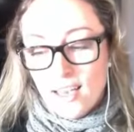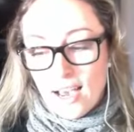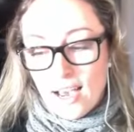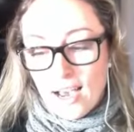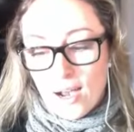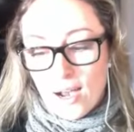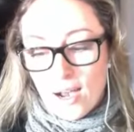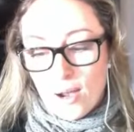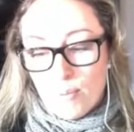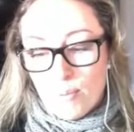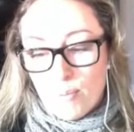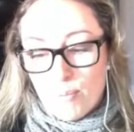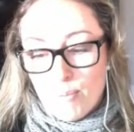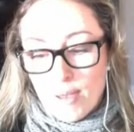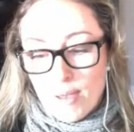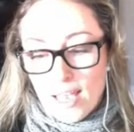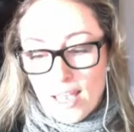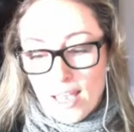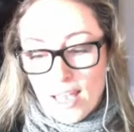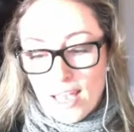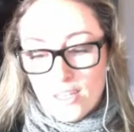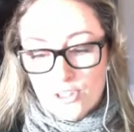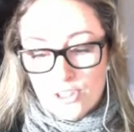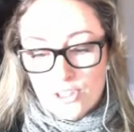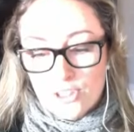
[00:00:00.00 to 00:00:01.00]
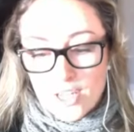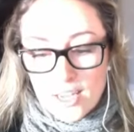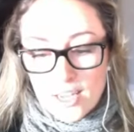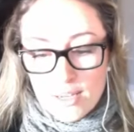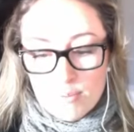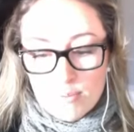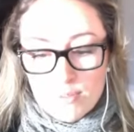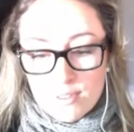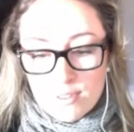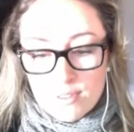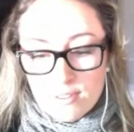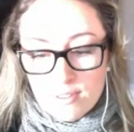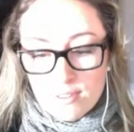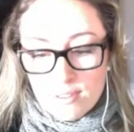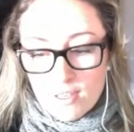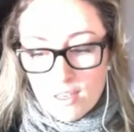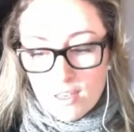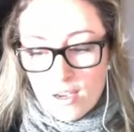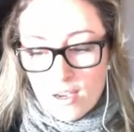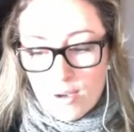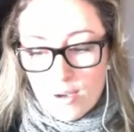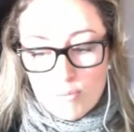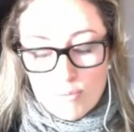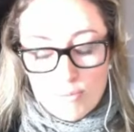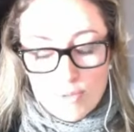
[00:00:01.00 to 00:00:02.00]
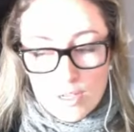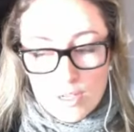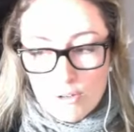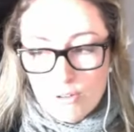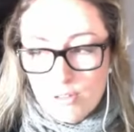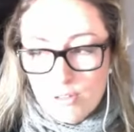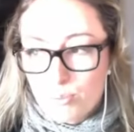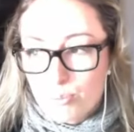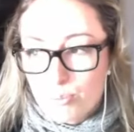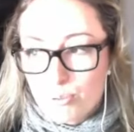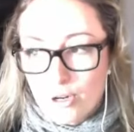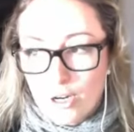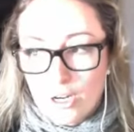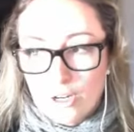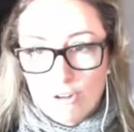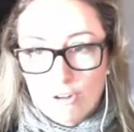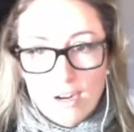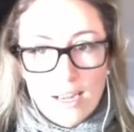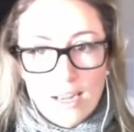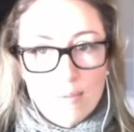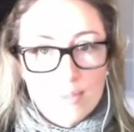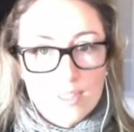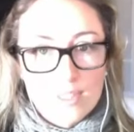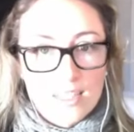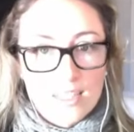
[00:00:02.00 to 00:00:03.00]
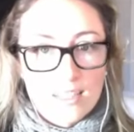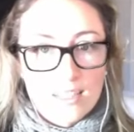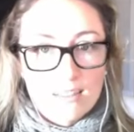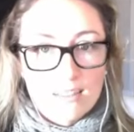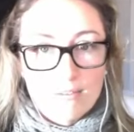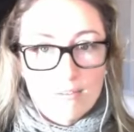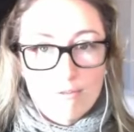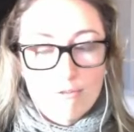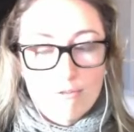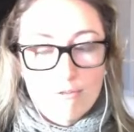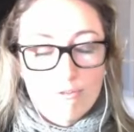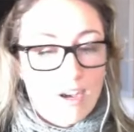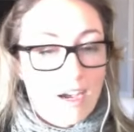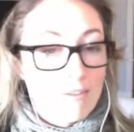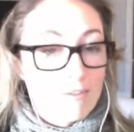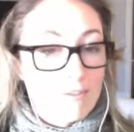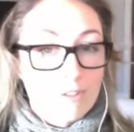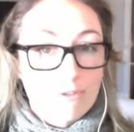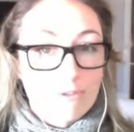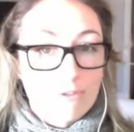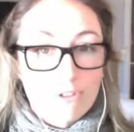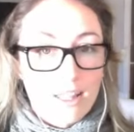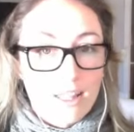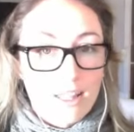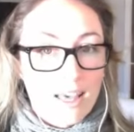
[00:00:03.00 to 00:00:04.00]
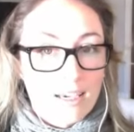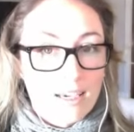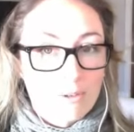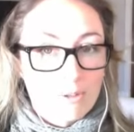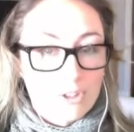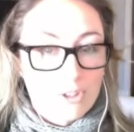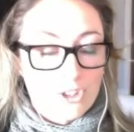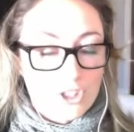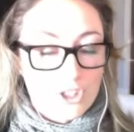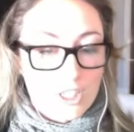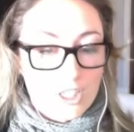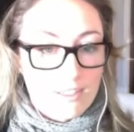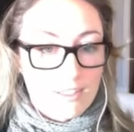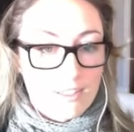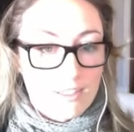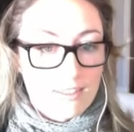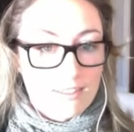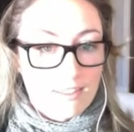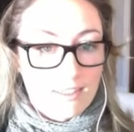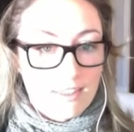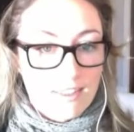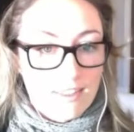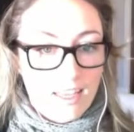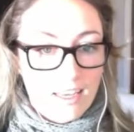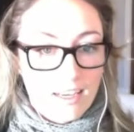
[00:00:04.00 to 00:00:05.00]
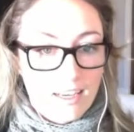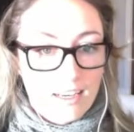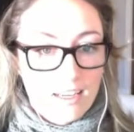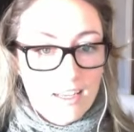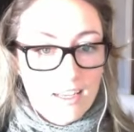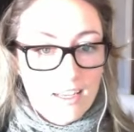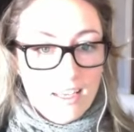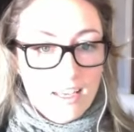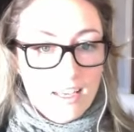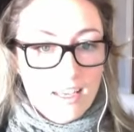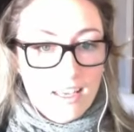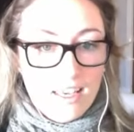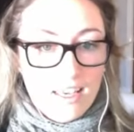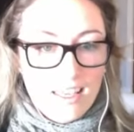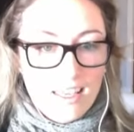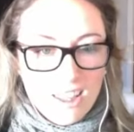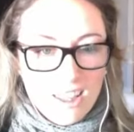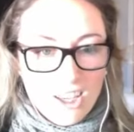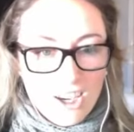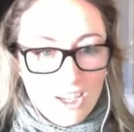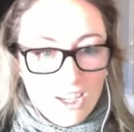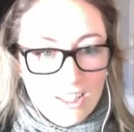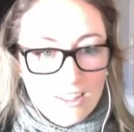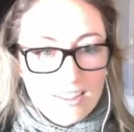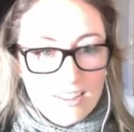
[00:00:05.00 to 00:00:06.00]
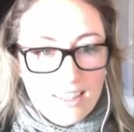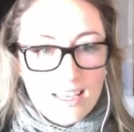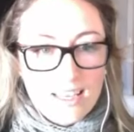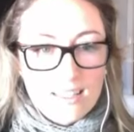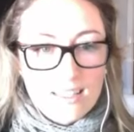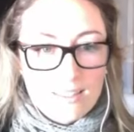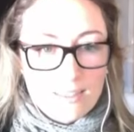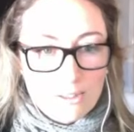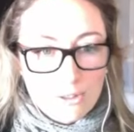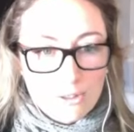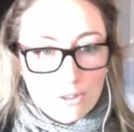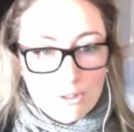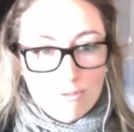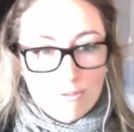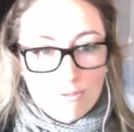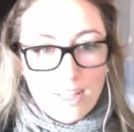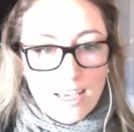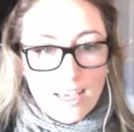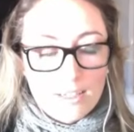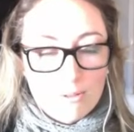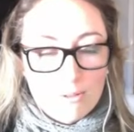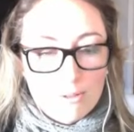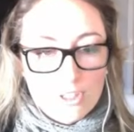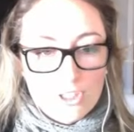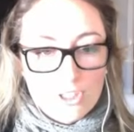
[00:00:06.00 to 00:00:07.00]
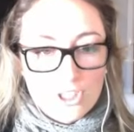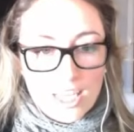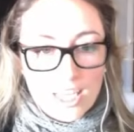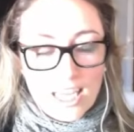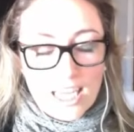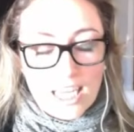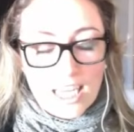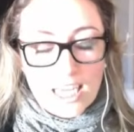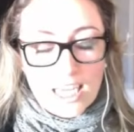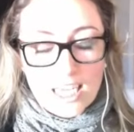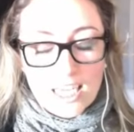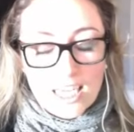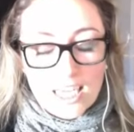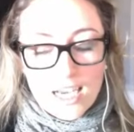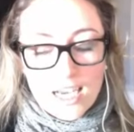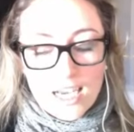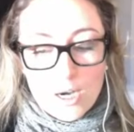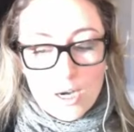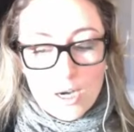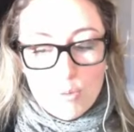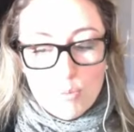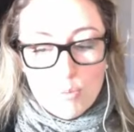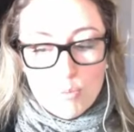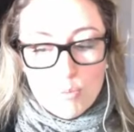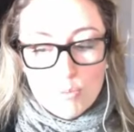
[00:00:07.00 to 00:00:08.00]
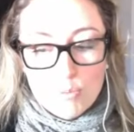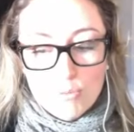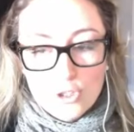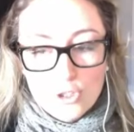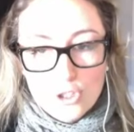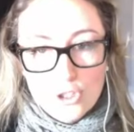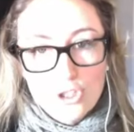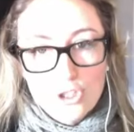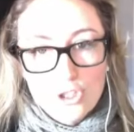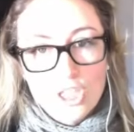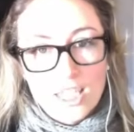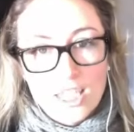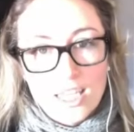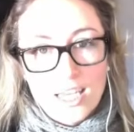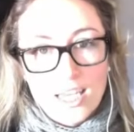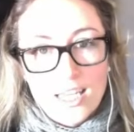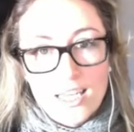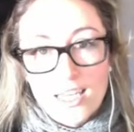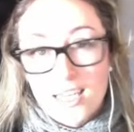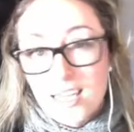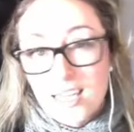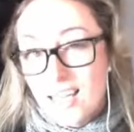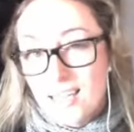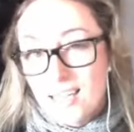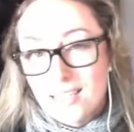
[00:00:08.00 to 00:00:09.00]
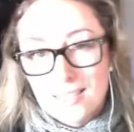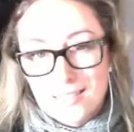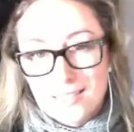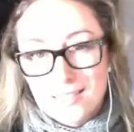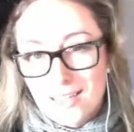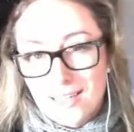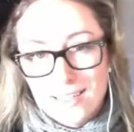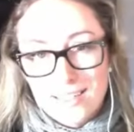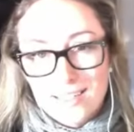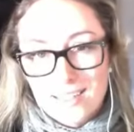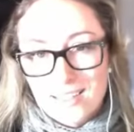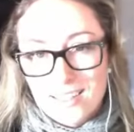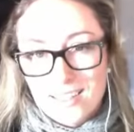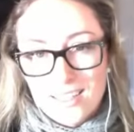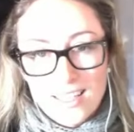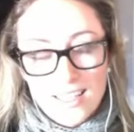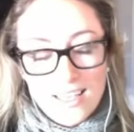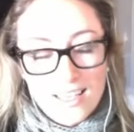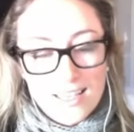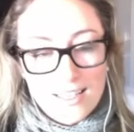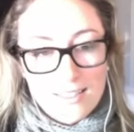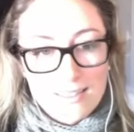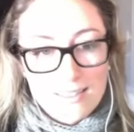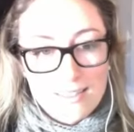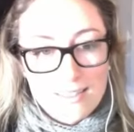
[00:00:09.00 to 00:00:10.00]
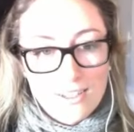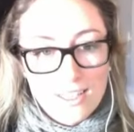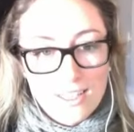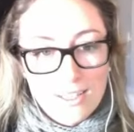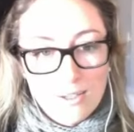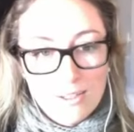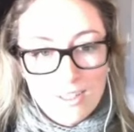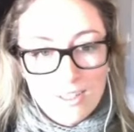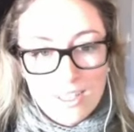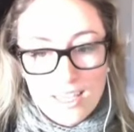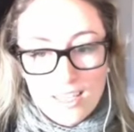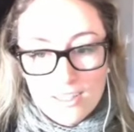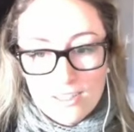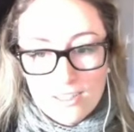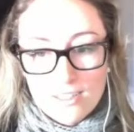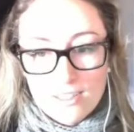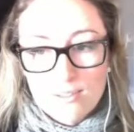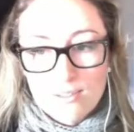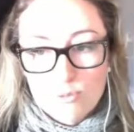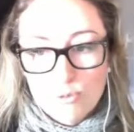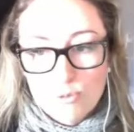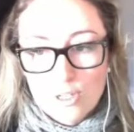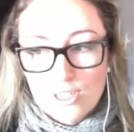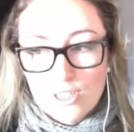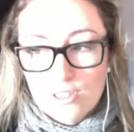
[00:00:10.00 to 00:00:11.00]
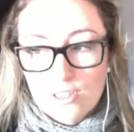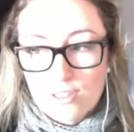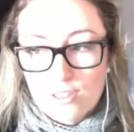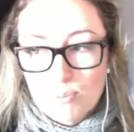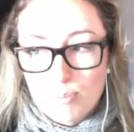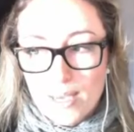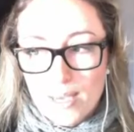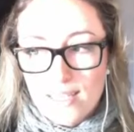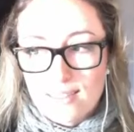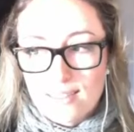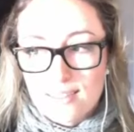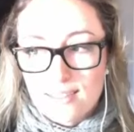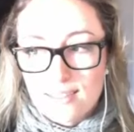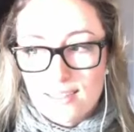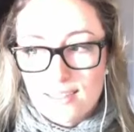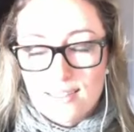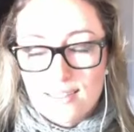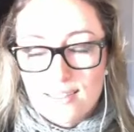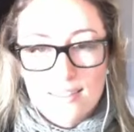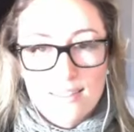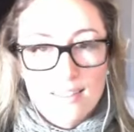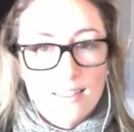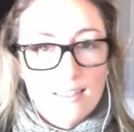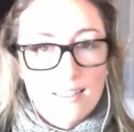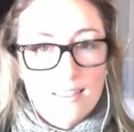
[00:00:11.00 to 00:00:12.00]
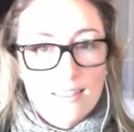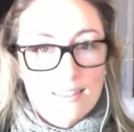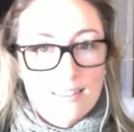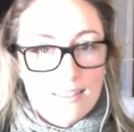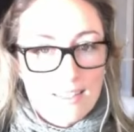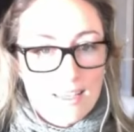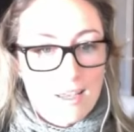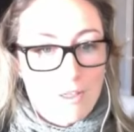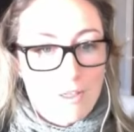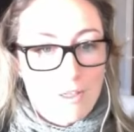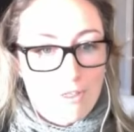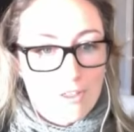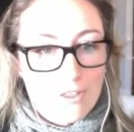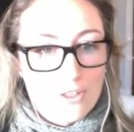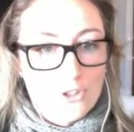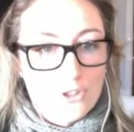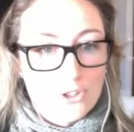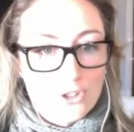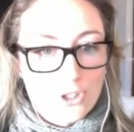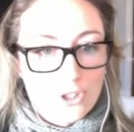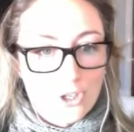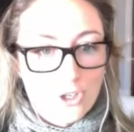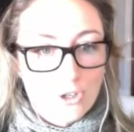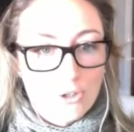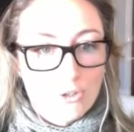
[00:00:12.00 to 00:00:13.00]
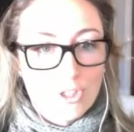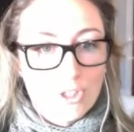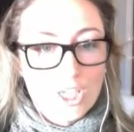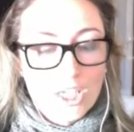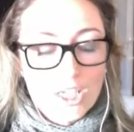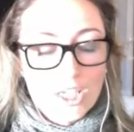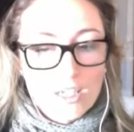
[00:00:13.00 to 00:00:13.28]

And James, he already programmed in 5 different languages, and then he learnt that sort of language in uni, and he hadn't done it in years. So he just wanted to basically sink his teeth into